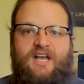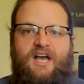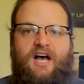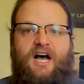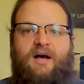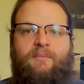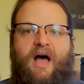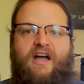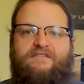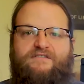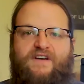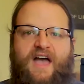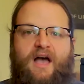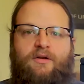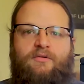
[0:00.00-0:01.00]
Um, I
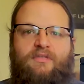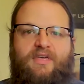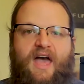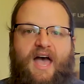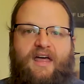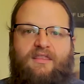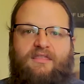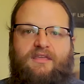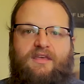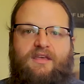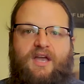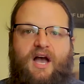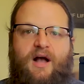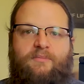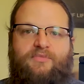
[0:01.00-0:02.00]
found that
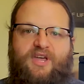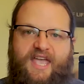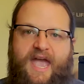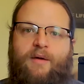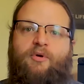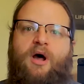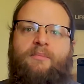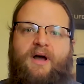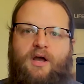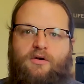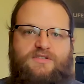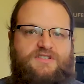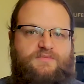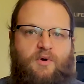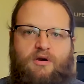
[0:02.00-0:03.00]
the, um, the camera on my
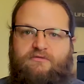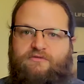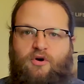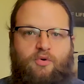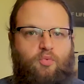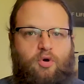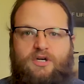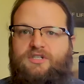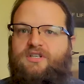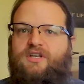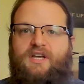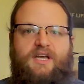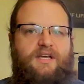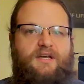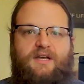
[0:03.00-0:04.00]
old smartphone worked
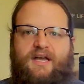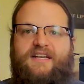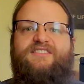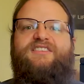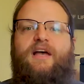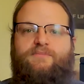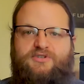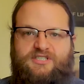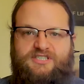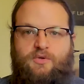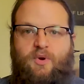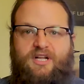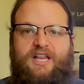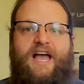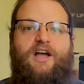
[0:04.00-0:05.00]
uh, uh exceptionally
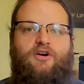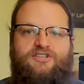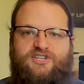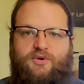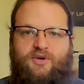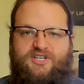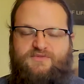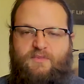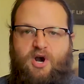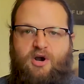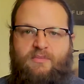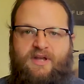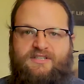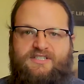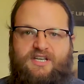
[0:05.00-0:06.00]
well. I also
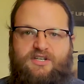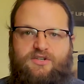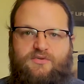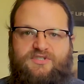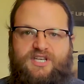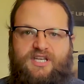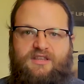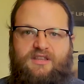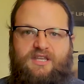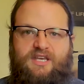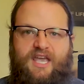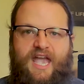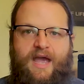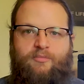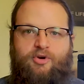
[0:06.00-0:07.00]
experimented using the
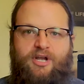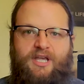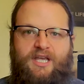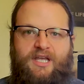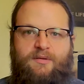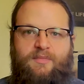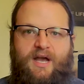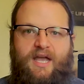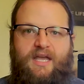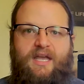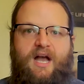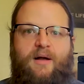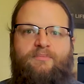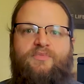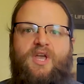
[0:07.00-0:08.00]
camera in my
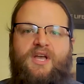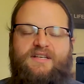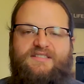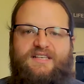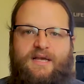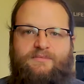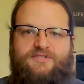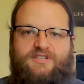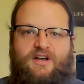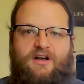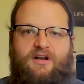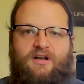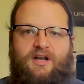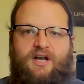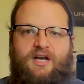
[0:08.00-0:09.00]
um,
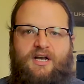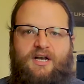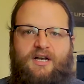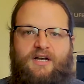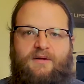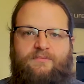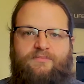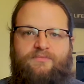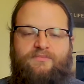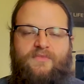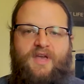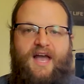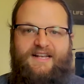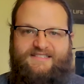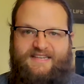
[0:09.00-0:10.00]
Samsung um,
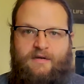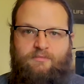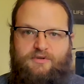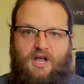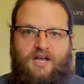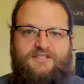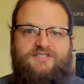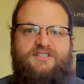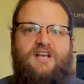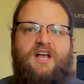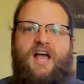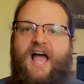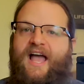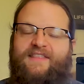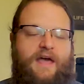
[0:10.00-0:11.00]
S10 Plus,
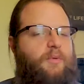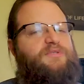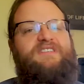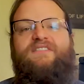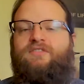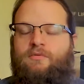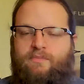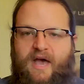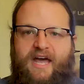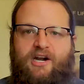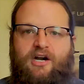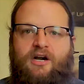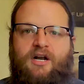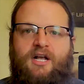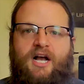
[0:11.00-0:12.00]
and that was even
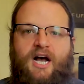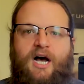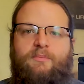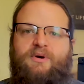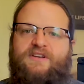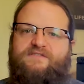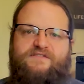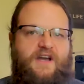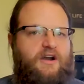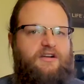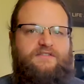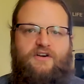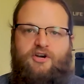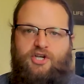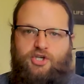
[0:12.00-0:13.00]
better. Um, but very,
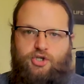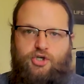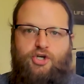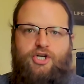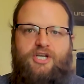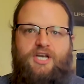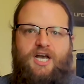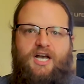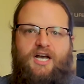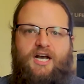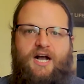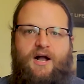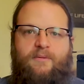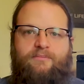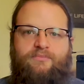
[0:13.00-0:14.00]
very good
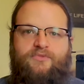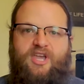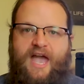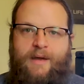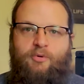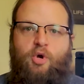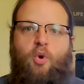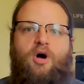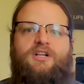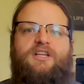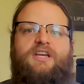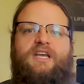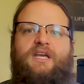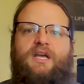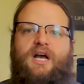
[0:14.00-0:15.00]
camera
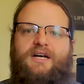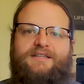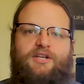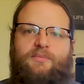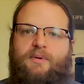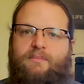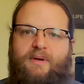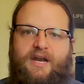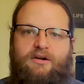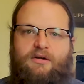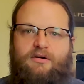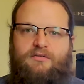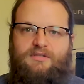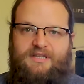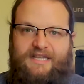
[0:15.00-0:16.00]
quality, a little bit
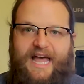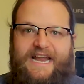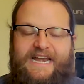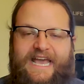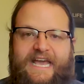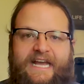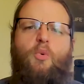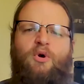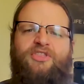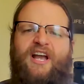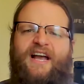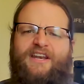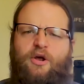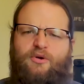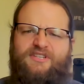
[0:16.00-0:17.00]
better lighting. One
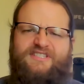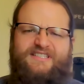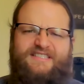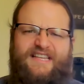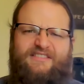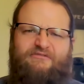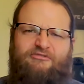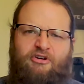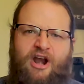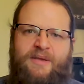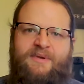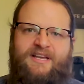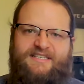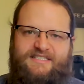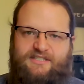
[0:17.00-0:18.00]
thing I noticed is that the
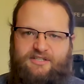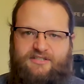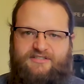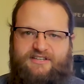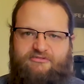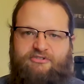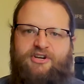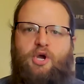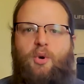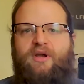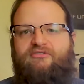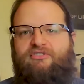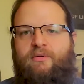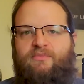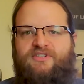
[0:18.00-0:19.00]
framing is a little different
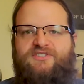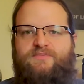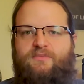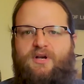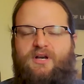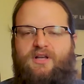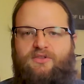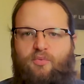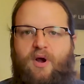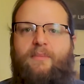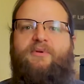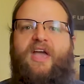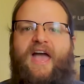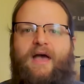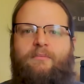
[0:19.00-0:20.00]
going from this, uh, the
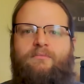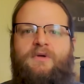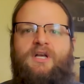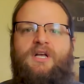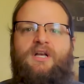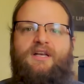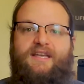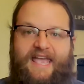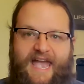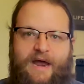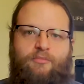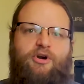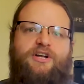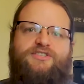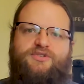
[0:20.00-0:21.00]
webcam
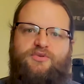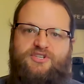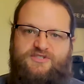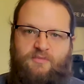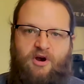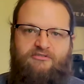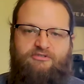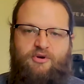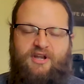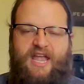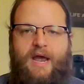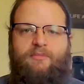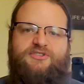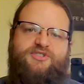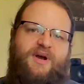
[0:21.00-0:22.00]
camera to the smartphone
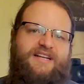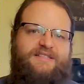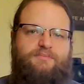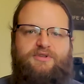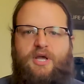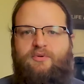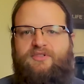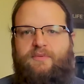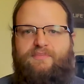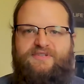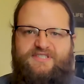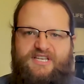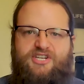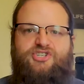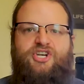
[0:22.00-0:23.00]
camera. So I had to play with the
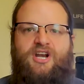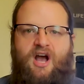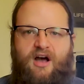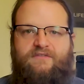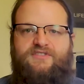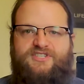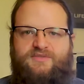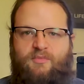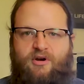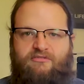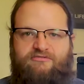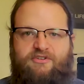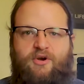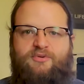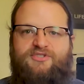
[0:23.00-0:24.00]
position of the
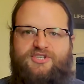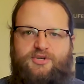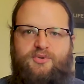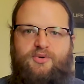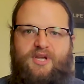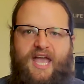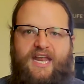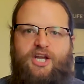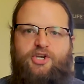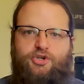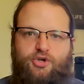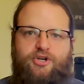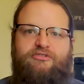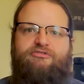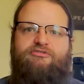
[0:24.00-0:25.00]
smartphone to get a
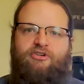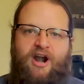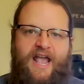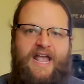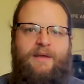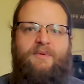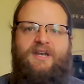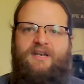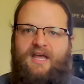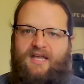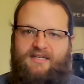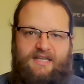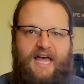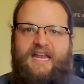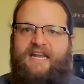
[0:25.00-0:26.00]
good frame and,
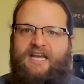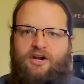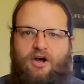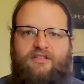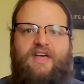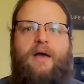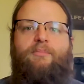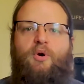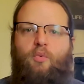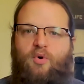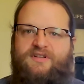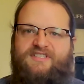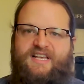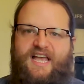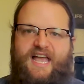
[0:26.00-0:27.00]
and lighting and all that. But
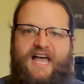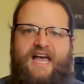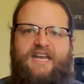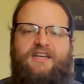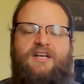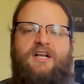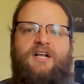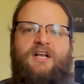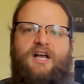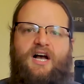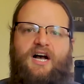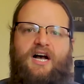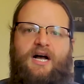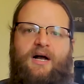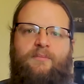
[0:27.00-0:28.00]
once I had
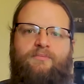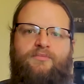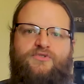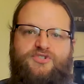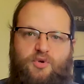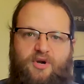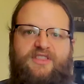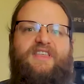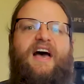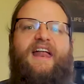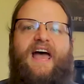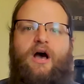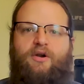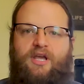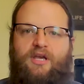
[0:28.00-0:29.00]
um, sorted that
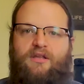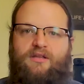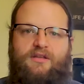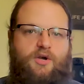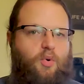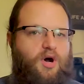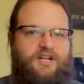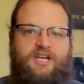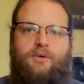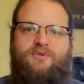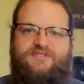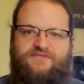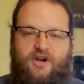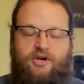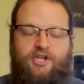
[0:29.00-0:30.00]
out, it, the quality
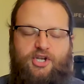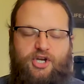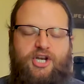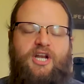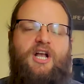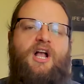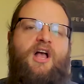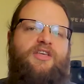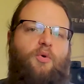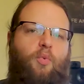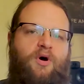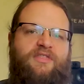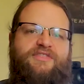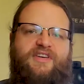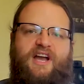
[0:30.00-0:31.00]
was very good. The
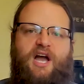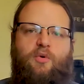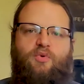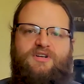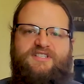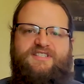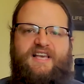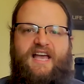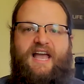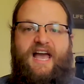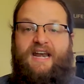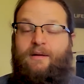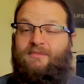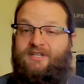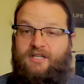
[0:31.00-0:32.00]
one thing I will say,
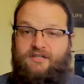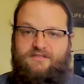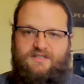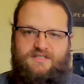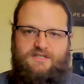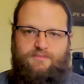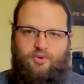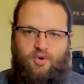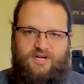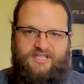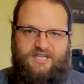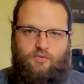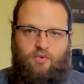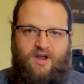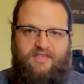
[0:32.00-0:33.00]
and I'm a little
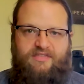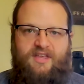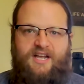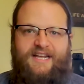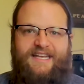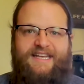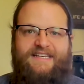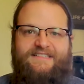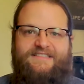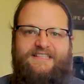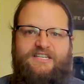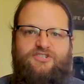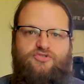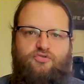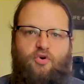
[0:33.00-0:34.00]
disappointed with, is
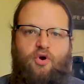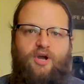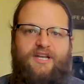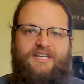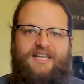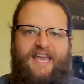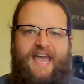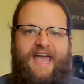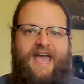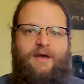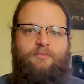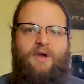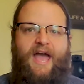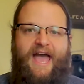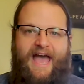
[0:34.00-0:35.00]
the Droid
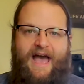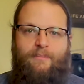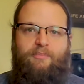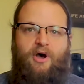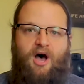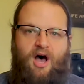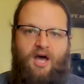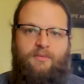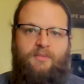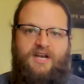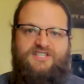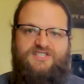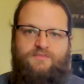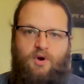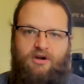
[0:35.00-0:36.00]
Cam app on my
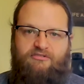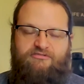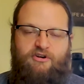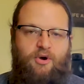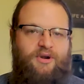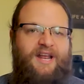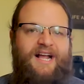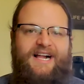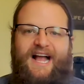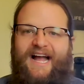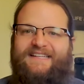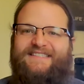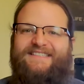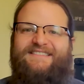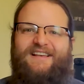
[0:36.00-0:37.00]
smartphone
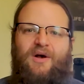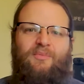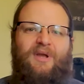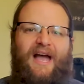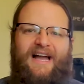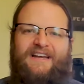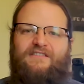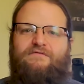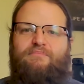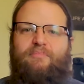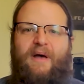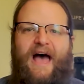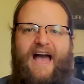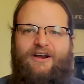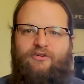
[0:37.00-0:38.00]
had some kind of
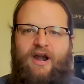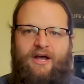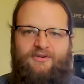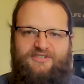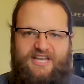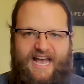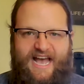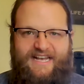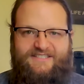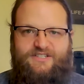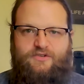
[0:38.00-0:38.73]
background task